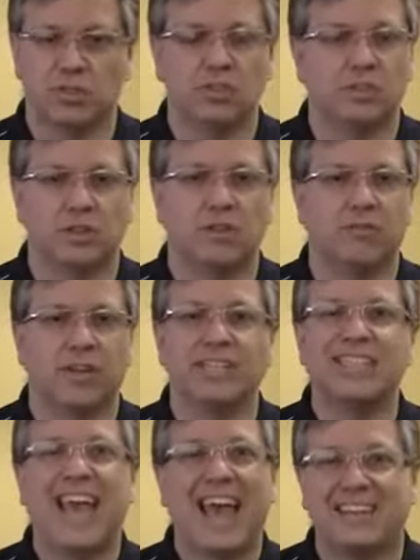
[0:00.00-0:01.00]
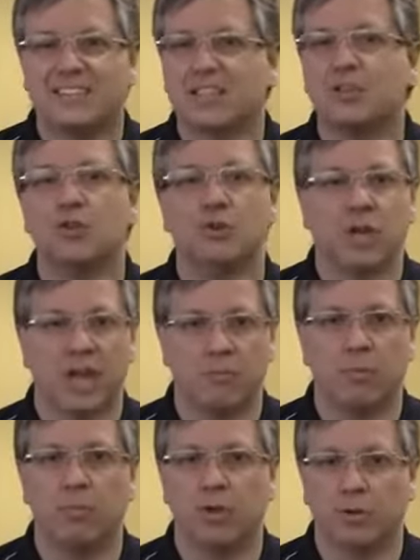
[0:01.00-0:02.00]
which is a fantastic new
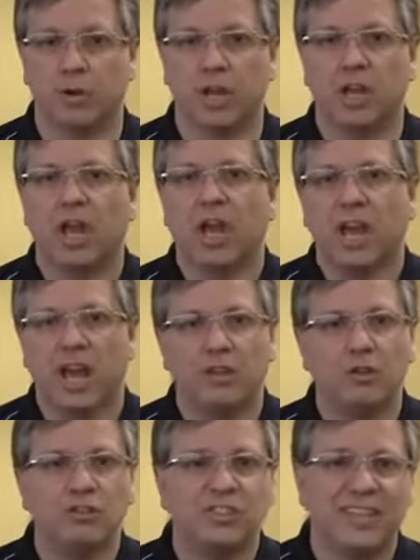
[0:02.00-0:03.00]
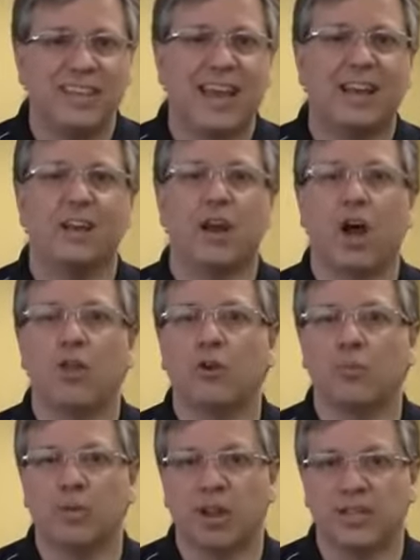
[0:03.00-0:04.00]
capability. And you see that in
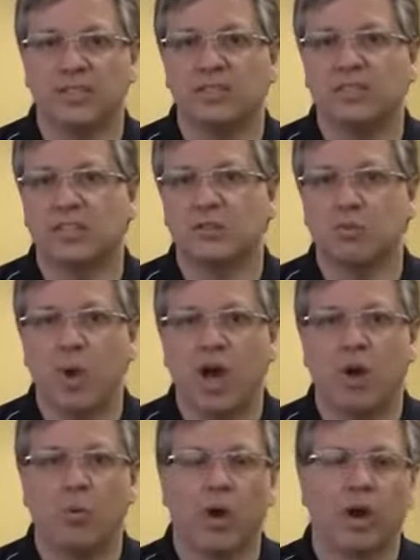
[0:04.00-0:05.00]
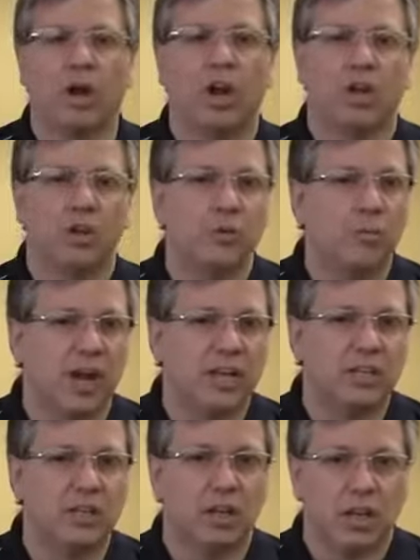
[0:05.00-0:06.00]
other places as well, where you
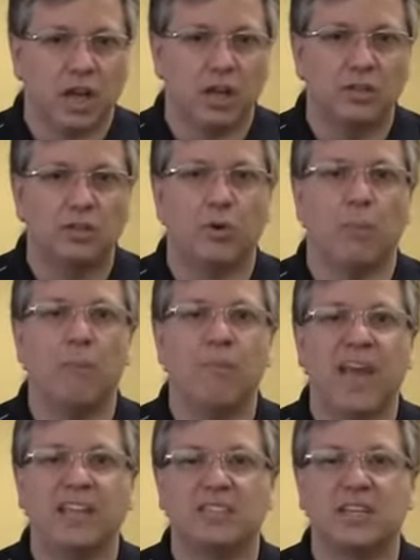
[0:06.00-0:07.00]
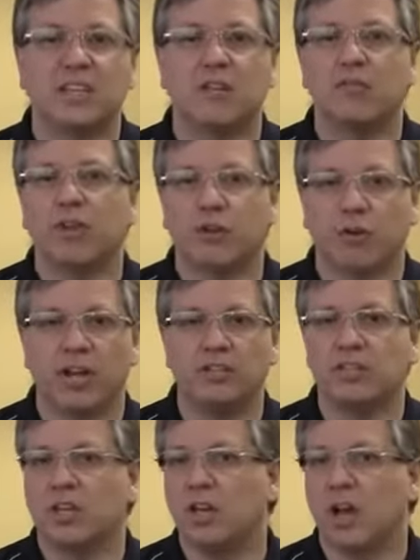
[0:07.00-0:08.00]
might do a basic
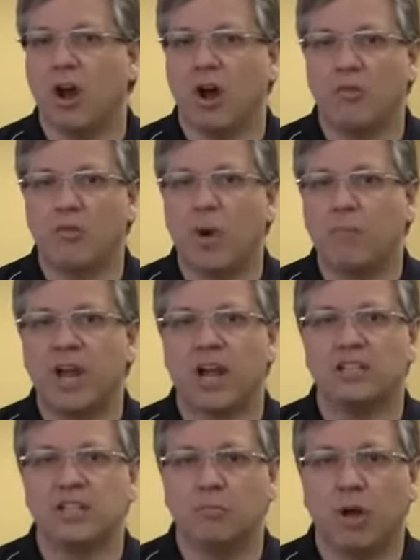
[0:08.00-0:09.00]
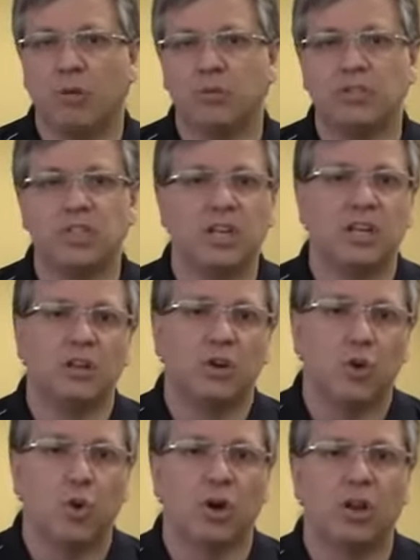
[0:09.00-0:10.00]
configuration of web content publishing in the
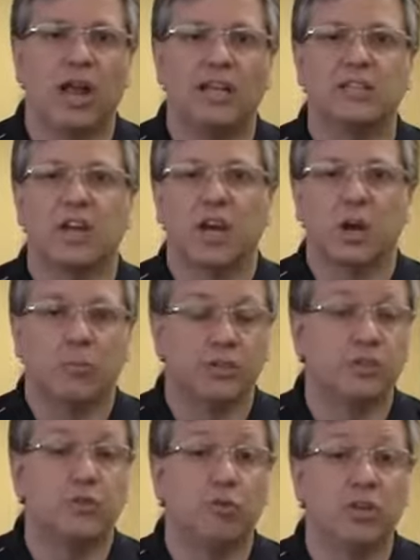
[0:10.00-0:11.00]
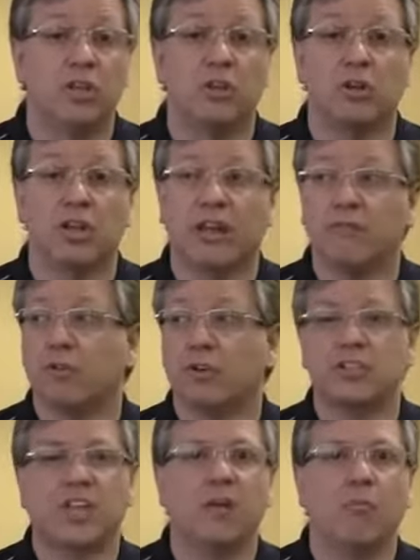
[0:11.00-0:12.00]
core class, but you really look at, for
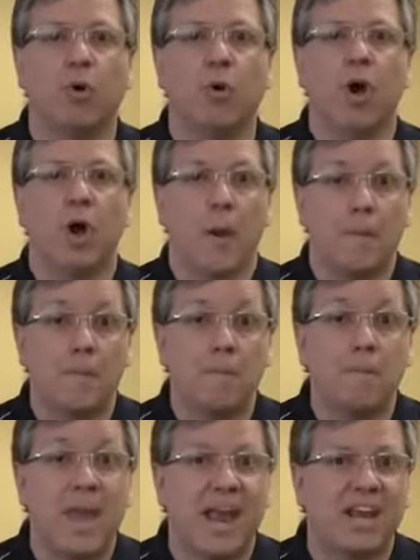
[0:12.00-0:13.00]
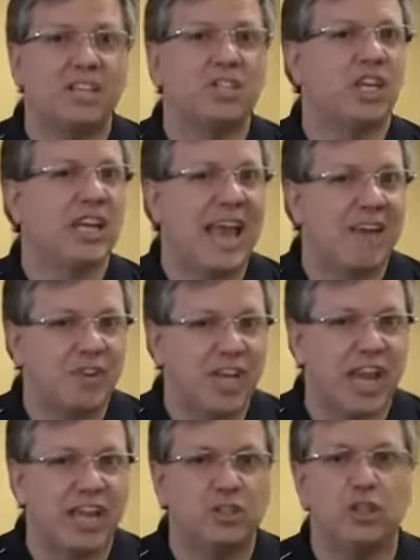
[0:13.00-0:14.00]
example, managing
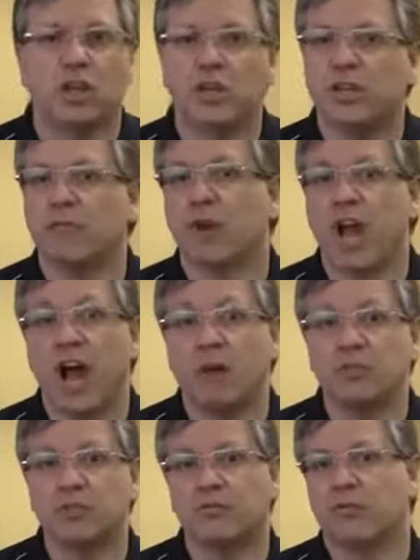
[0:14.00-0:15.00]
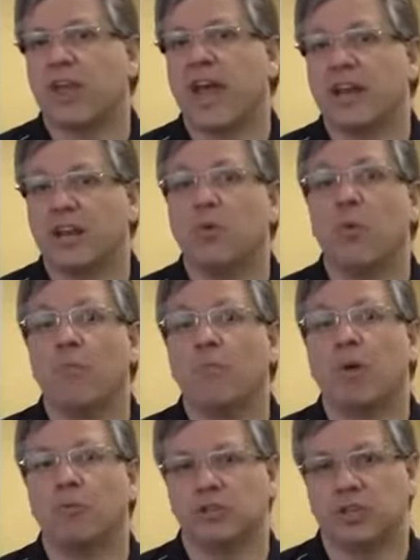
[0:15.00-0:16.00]
navigation and the different options for that in a web
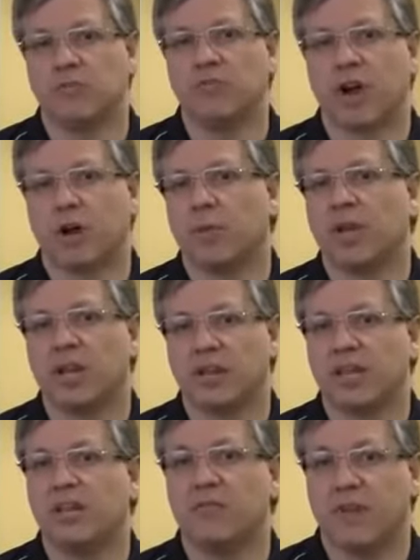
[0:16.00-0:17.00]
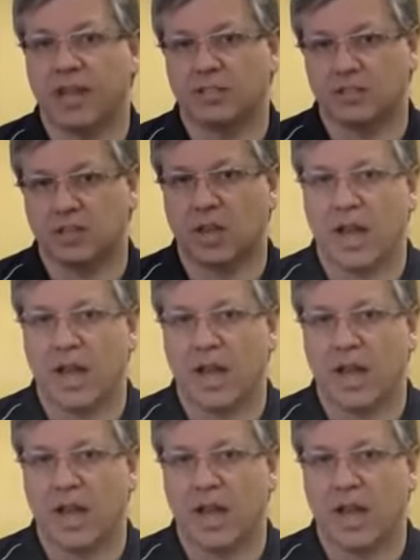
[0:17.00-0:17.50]
publishing environment in the advanced